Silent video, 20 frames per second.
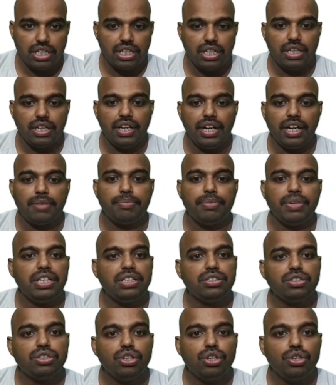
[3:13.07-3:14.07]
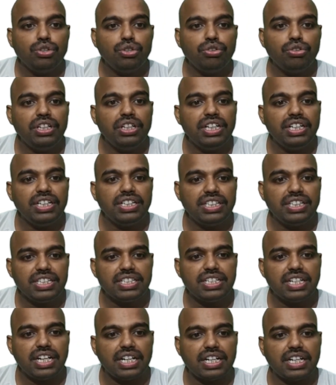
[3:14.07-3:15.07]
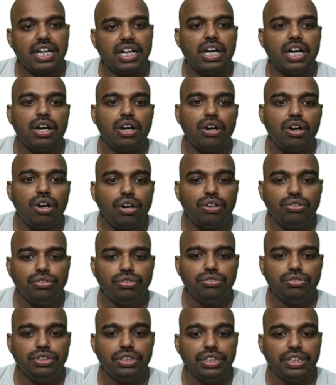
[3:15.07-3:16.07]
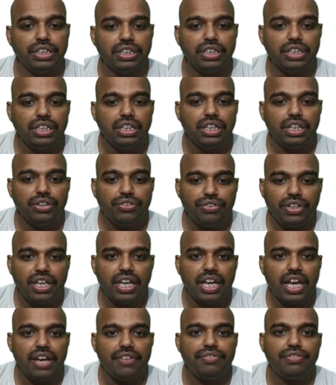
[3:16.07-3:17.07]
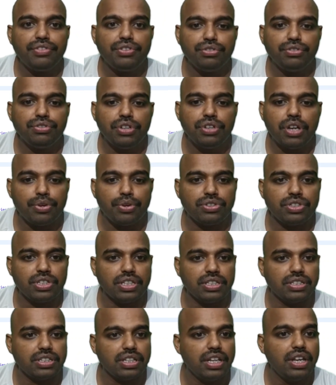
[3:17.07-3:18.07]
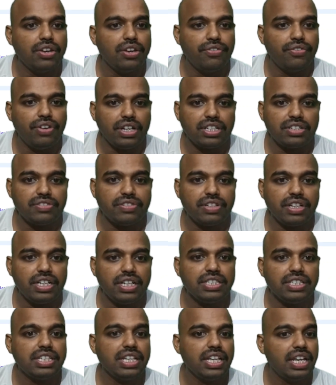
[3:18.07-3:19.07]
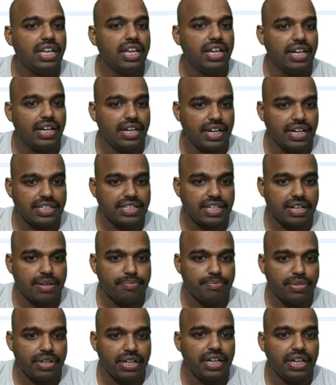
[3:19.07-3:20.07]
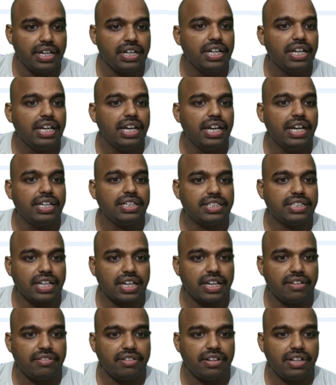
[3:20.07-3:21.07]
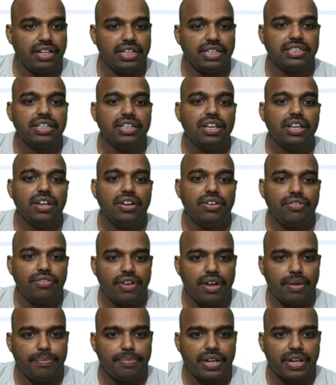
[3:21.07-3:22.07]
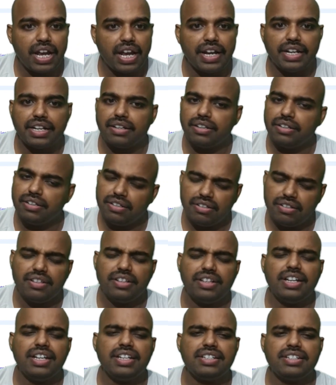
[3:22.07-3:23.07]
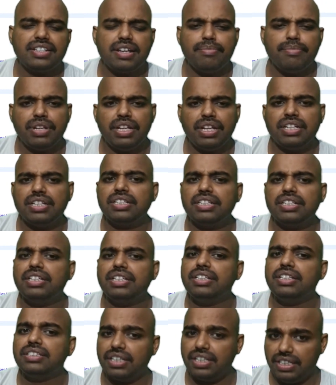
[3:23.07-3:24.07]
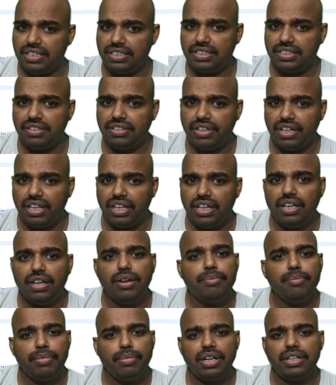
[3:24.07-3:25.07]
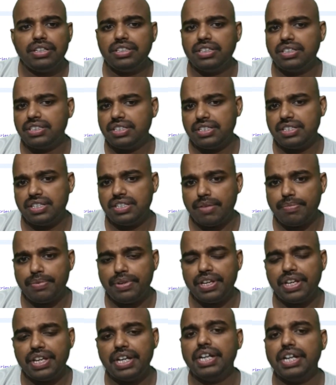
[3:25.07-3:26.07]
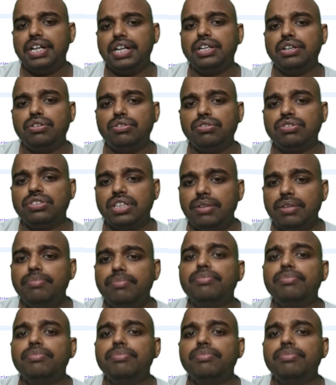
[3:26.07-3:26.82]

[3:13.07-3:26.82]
It means you need this data. How you do it? We have two approaches. First one is REST template and second one is web client. REST template is an easy way, but this is deprecated due to some